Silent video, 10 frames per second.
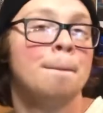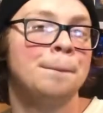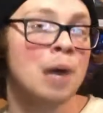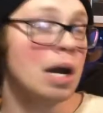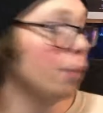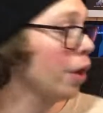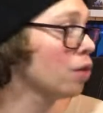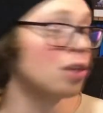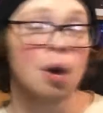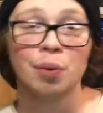But we are
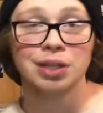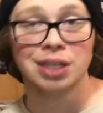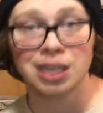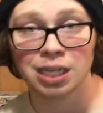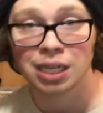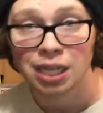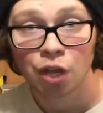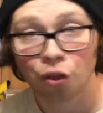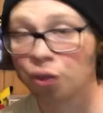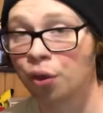done with the
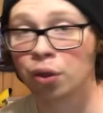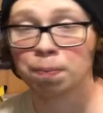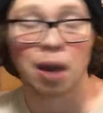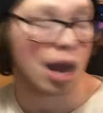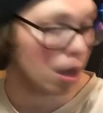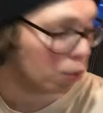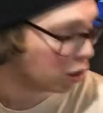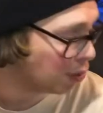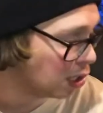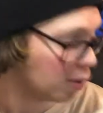third pile,
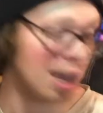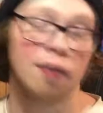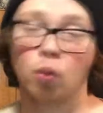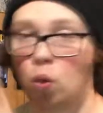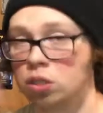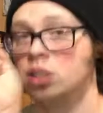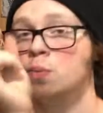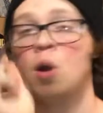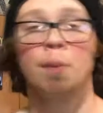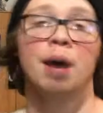which means we have one
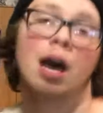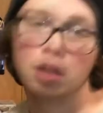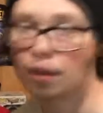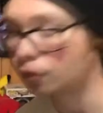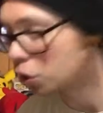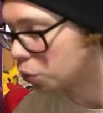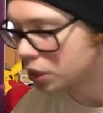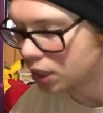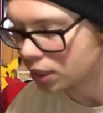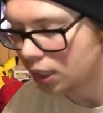small pile left of
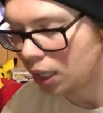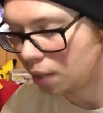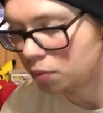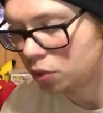360 games.